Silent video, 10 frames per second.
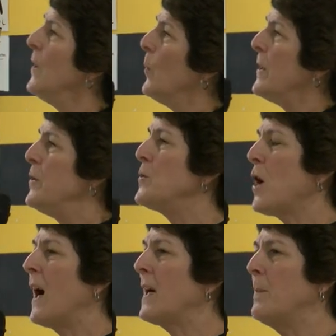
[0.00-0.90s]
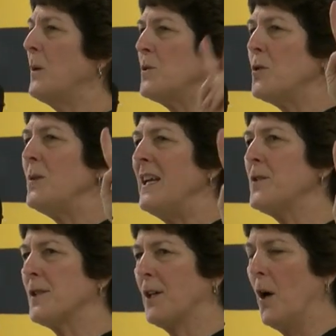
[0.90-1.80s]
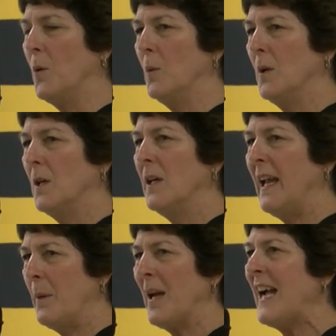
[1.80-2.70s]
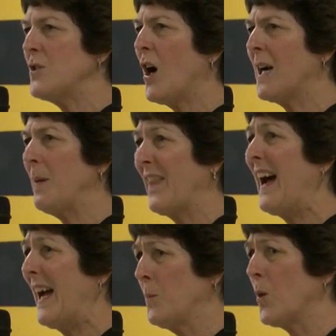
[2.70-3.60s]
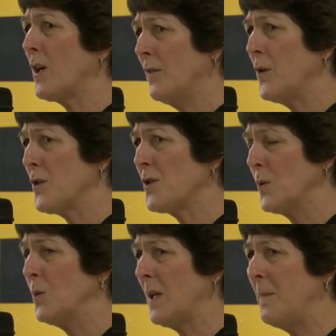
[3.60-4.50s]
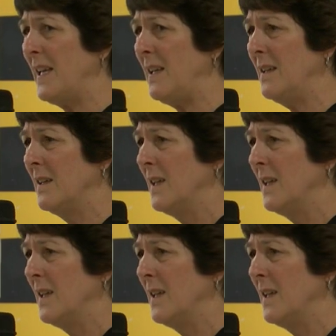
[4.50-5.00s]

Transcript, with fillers: When you talk about two years ago, and when I talk about the hard work of your school committee,